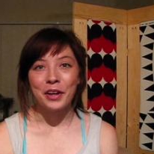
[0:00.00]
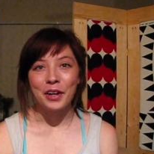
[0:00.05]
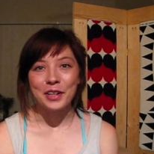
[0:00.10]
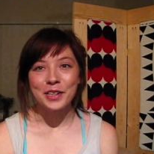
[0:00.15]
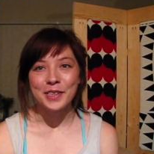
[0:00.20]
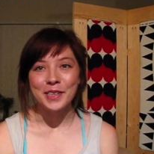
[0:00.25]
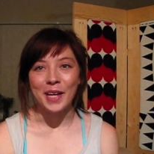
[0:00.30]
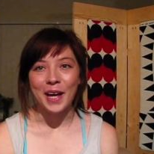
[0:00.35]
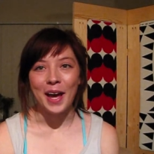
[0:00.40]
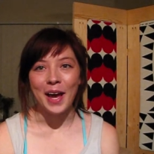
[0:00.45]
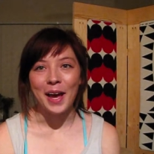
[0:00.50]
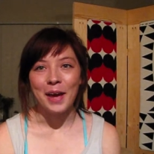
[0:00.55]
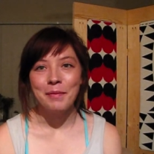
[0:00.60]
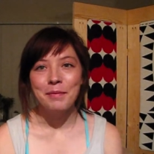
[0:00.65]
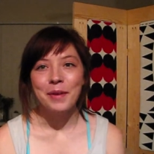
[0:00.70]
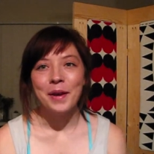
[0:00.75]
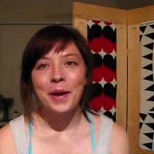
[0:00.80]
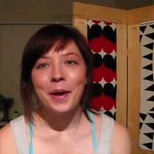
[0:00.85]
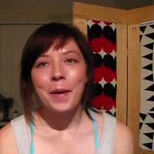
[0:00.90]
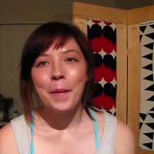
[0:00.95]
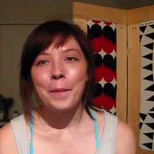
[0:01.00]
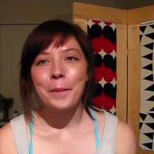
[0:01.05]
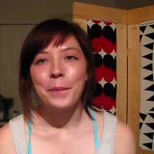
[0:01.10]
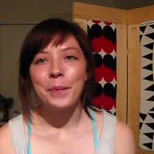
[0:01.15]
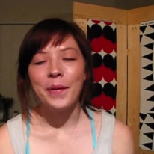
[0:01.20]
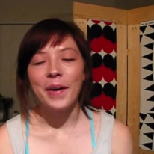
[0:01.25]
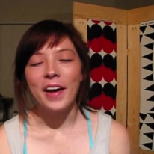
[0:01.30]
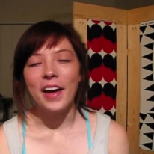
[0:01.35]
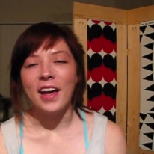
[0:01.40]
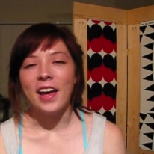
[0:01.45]
long time,
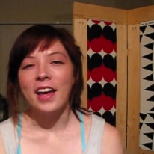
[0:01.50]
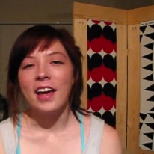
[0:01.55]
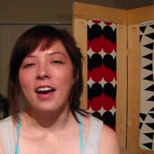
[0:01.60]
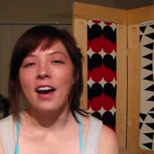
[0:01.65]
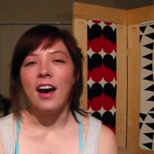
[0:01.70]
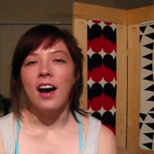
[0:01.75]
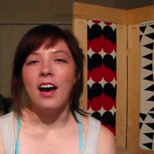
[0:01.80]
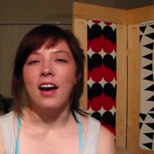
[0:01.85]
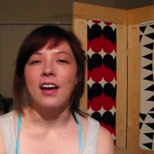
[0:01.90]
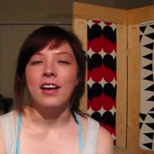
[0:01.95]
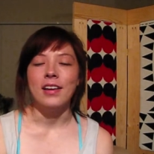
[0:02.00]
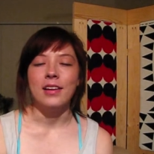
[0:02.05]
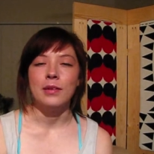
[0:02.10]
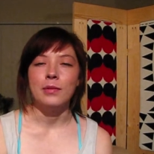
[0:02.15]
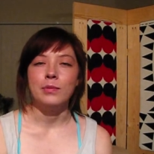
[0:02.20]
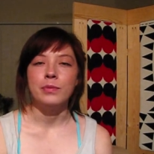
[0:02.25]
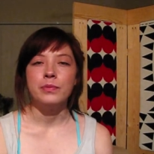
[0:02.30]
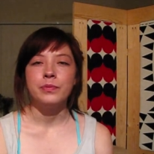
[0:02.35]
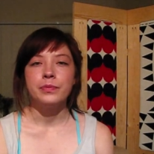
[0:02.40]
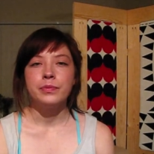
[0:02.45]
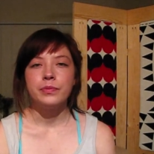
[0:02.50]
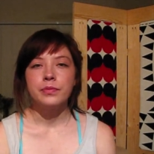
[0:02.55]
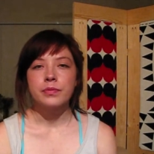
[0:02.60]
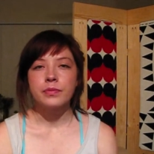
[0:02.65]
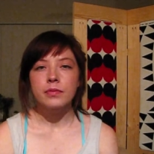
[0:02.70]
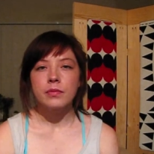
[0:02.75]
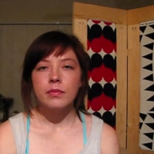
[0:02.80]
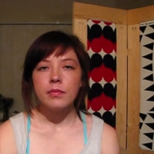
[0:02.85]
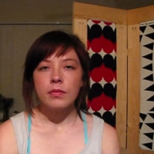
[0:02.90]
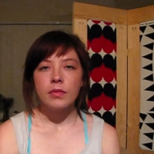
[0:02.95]
but, um,
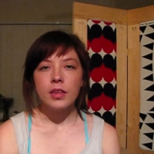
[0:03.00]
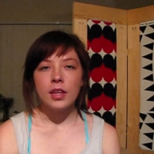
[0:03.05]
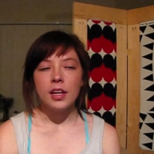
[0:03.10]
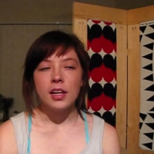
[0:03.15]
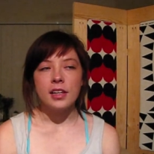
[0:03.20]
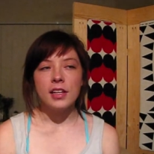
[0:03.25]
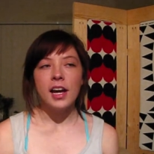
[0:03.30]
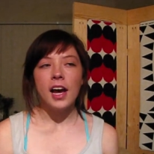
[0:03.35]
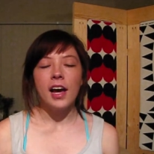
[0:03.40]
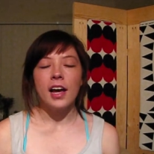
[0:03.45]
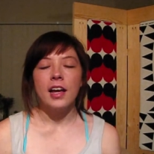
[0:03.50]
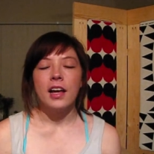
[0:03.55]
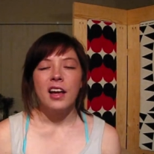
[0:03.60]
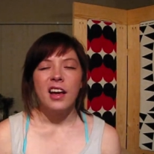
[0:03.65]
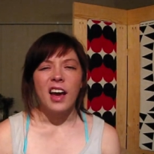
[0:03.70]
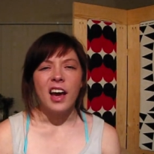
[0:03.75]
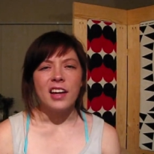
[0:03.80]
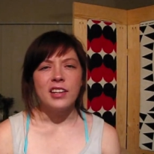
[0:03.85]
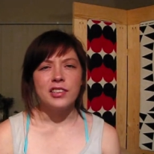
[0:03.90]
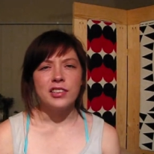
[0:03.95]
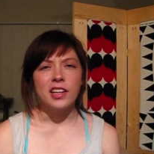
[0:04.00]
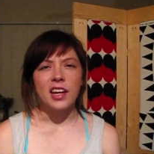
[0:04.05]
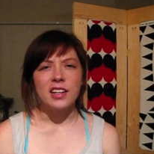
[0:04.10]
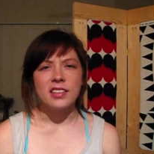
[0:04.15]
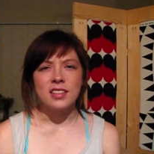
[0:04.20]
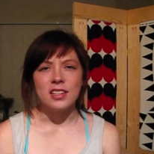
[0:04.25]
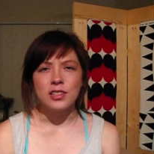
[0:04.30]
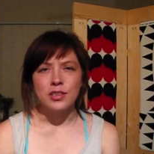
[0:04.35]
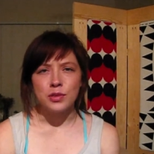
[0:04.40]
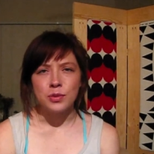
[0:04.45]
yeah, I
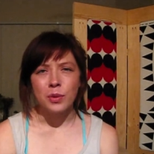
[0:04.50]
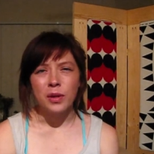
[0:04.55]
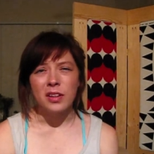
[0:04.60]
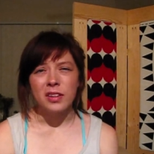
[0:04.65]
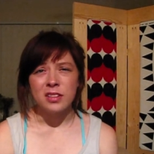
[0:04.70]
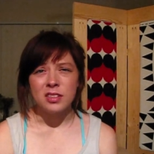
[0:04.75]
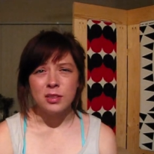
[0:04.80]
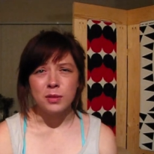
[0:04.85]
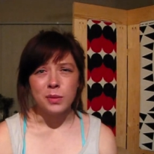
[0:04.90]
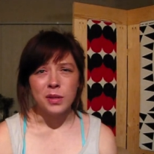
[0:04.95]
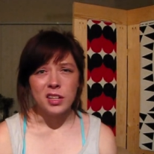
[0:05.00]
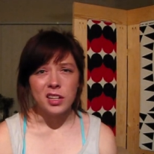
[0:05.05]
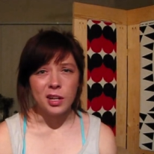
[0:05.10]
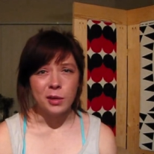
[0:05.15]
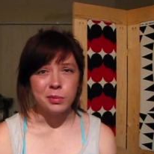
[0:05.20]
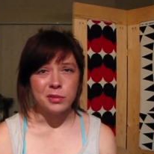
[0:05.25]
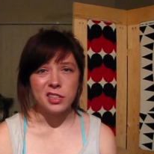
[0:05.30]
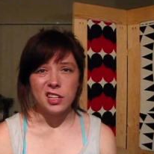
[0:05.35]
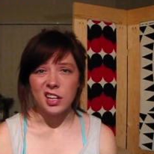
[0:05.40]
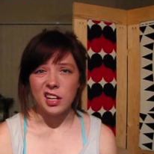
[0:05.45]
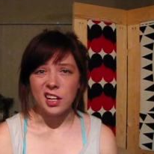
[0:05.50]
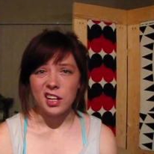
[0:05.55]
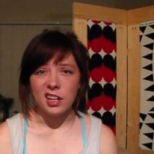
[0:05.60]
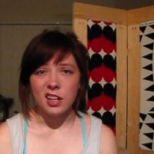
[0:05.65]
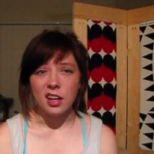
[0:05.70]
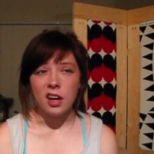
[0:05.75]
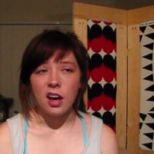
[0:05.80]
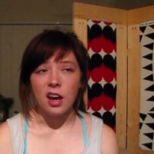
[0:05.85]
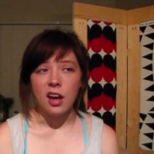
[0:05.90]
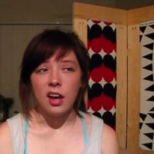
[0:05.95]
guess I just wanted this to be an
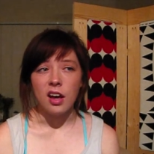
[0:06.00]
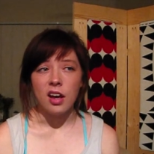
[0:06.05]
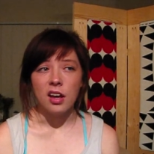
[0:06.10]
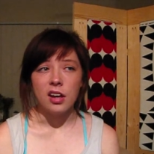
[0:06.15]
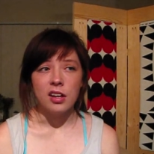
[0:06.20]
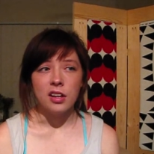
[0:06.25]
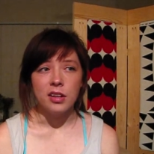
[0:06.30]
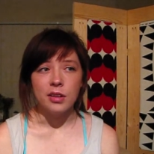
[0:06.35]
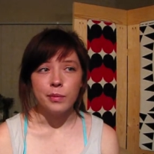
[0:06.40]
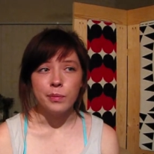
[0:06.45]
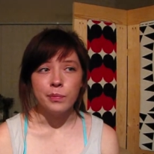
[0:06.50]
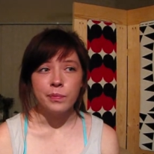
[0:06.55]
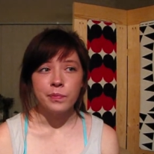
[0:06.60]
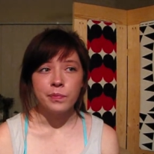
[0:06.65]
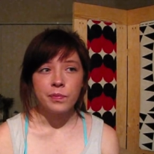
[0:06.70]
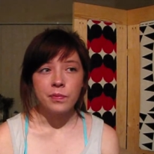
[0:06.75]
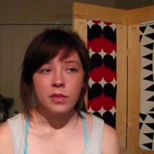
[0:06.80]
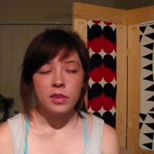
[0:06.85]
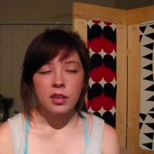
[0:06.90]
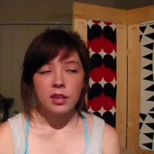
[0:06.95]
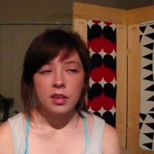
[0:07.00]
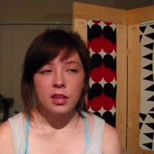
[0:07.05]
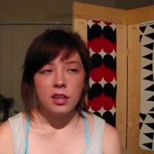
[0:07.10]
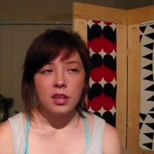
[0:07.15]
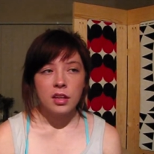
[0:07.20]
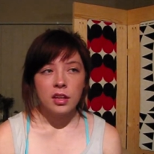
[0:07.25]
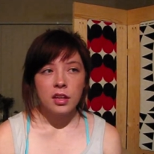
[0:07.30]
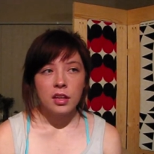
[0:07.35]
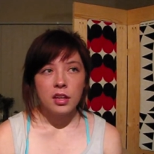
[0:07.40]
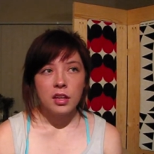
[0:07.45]
update, um,
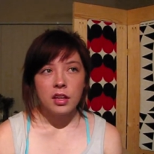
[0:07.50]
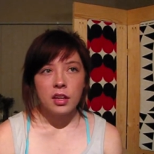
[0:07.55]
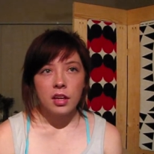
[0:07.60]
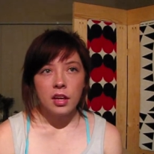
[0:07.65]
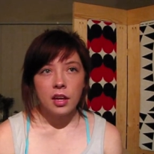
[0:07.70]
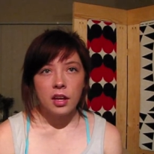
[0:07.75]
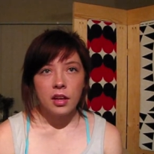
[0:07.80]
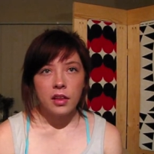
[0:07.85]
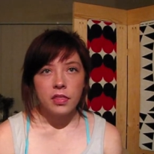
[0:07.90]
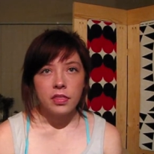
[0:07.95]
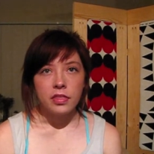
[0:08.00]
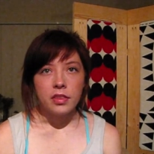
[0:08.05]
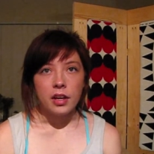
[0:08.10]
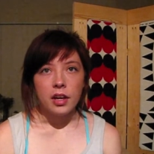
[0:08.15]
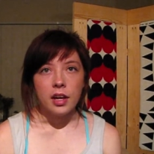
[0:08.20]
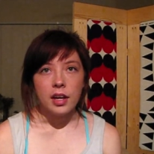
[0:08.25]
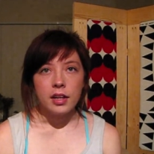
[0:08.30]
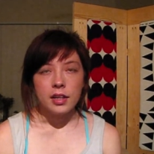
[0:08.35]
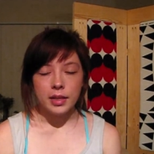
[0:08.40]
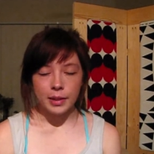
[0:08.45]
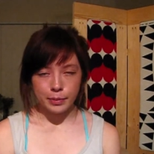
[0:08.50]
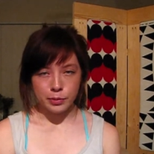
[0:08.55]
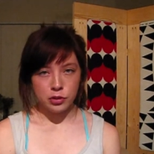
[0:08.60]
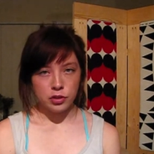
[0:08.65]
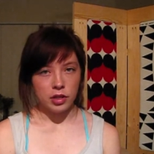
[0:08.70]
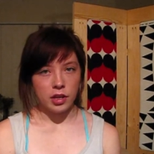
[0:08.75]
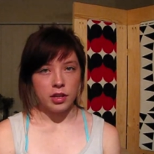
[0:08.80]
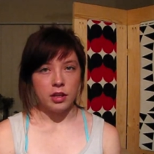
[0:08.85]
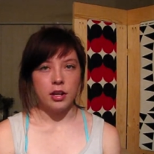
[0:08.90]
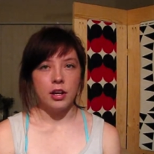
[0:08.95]
the Eclipse
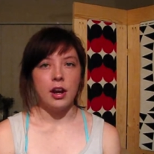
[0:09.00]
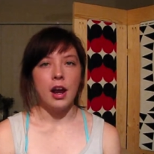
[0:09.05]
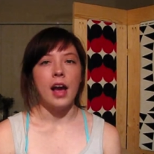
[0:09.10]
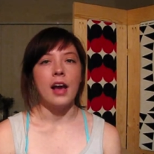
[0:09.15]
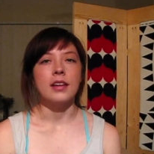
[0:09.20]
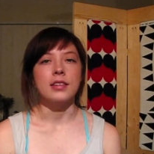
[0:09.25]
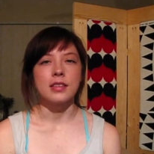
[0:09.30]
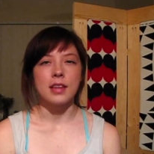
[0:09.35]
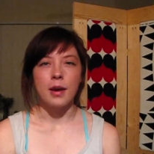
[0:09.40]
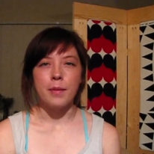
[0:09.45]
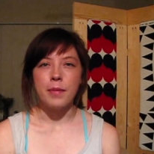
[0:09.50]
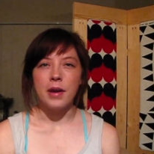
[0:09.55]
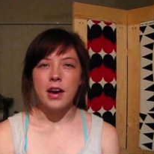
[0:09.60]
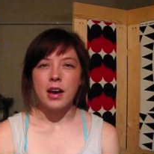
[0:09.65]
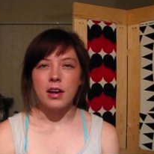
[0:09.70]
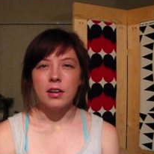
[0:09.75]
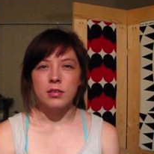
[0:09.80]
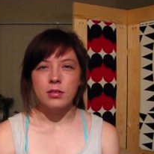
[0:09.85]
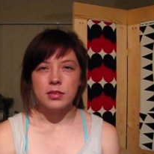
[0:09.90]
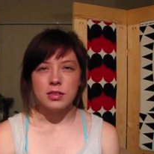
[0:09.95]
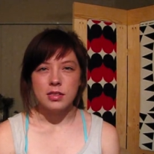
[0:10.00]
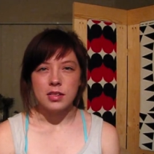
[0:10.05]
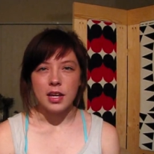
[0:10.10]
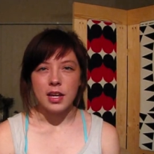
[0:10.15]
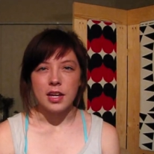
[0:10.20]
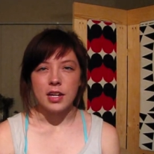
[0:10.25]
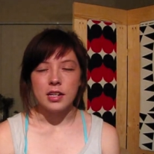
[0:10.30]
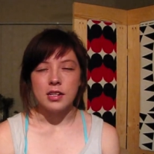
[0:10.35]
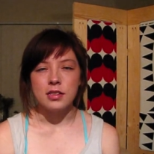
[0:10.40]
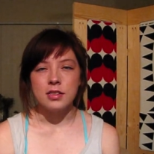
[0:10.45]
trailer has come out
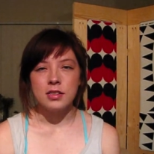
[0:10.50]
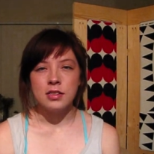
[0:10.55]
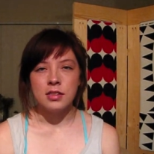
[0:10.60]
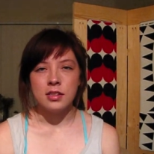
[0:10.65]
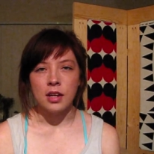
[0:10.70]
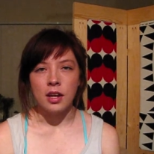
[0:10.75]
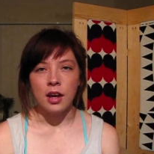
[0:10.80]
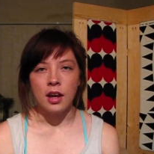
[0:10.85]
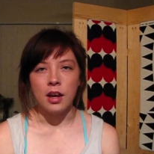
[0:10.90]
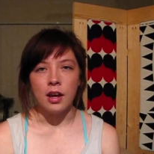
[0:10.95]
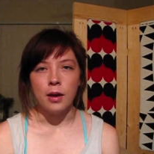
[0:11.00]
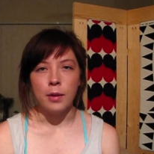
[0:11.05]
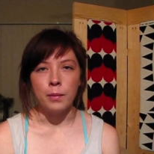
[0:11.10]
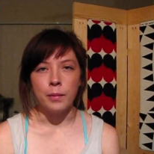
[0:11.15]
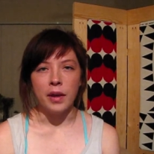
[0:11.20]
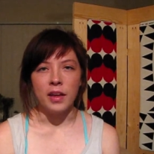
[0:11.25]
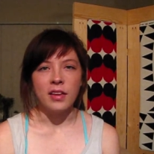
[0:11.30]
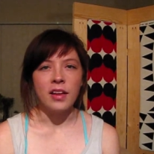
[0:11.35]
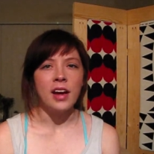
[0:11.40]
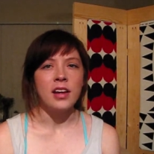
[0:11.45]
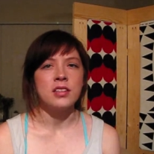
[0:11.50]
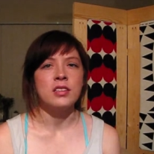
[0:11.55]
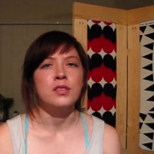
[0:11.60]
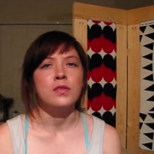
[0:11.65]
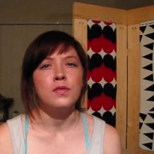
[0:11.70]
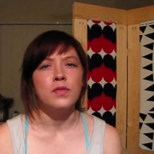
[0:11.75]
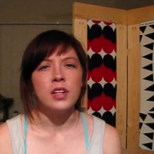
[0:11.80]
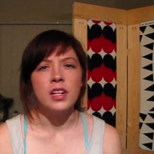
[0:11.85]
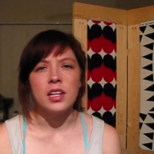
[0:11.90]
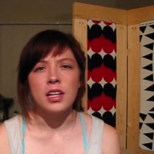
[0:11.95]
since, um, my
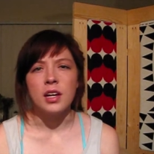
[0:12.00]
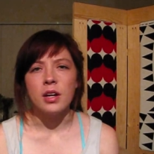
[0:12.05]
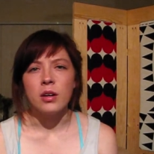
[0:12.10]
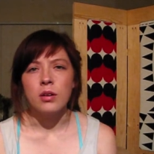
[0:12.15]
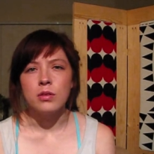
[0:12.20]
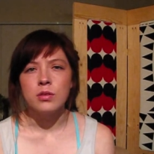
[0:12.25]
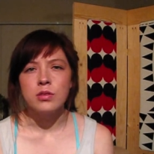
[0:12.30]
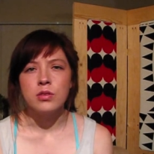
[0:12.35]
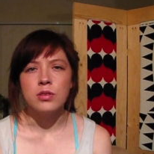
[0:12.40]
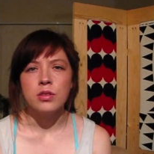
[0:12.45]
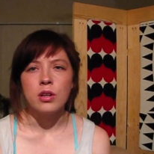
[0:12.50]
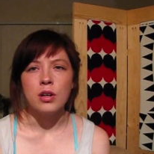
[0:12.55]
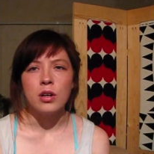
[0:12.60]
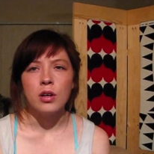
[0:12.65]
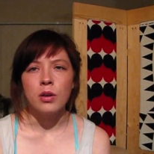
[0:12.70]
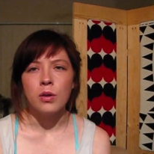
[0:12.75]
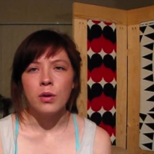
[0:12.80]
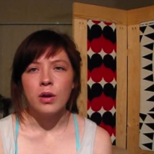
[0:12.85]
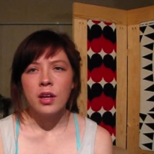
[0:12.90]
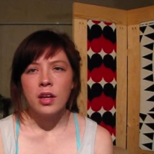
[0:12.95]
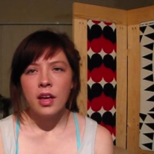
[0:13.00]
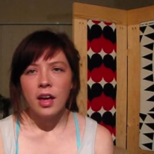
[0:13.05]
last video, so